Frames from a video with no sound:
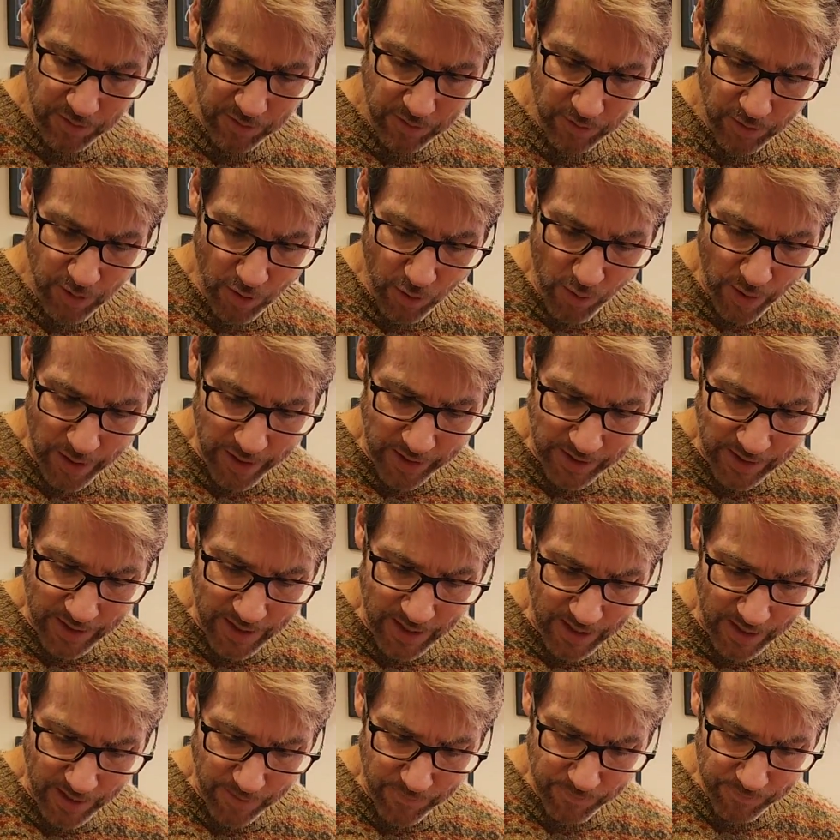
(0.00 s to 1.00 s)
going
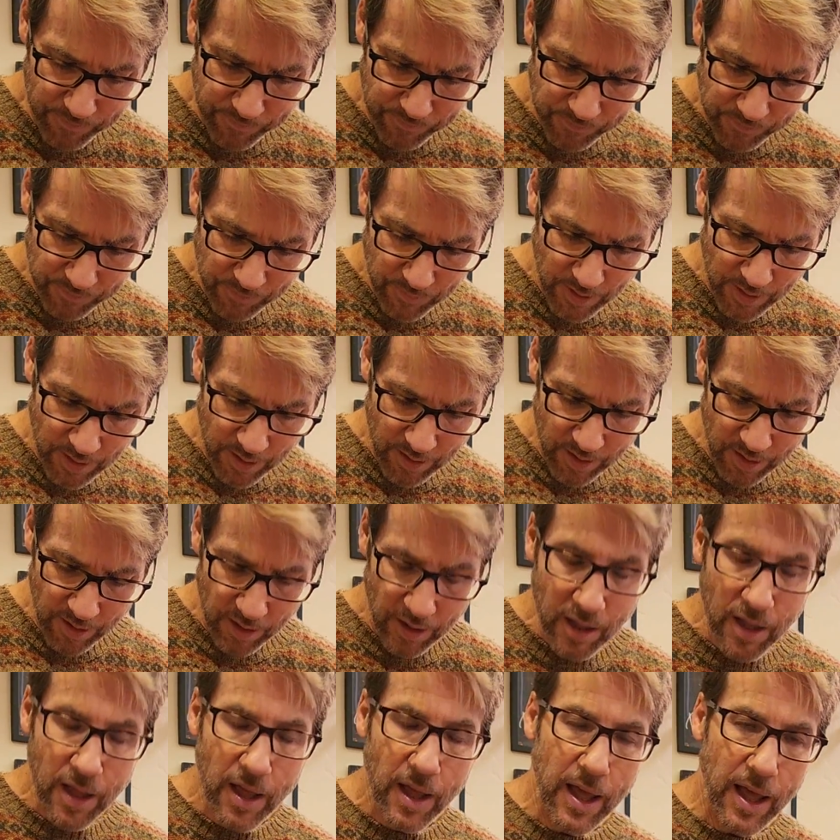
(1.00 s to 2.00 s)
A
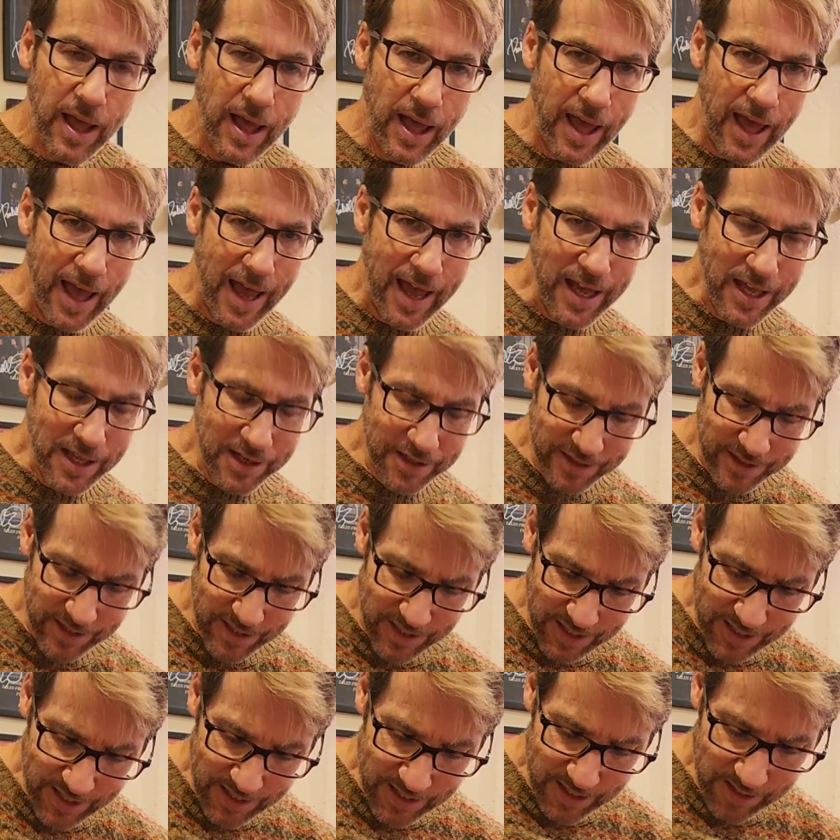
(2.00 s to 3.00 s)
and
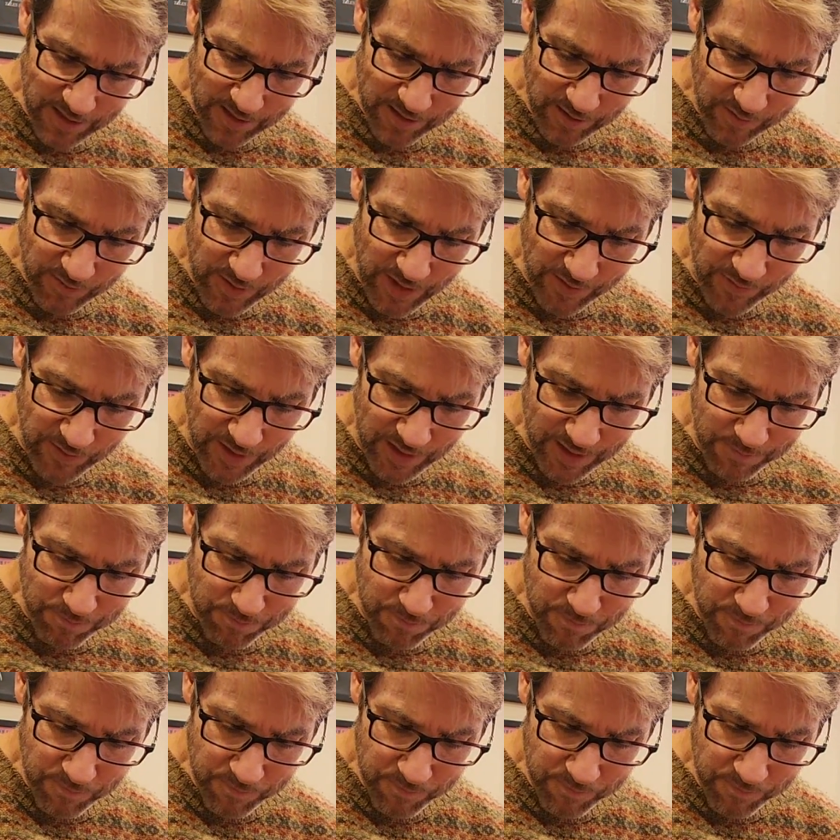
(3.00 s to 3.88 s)
D, then the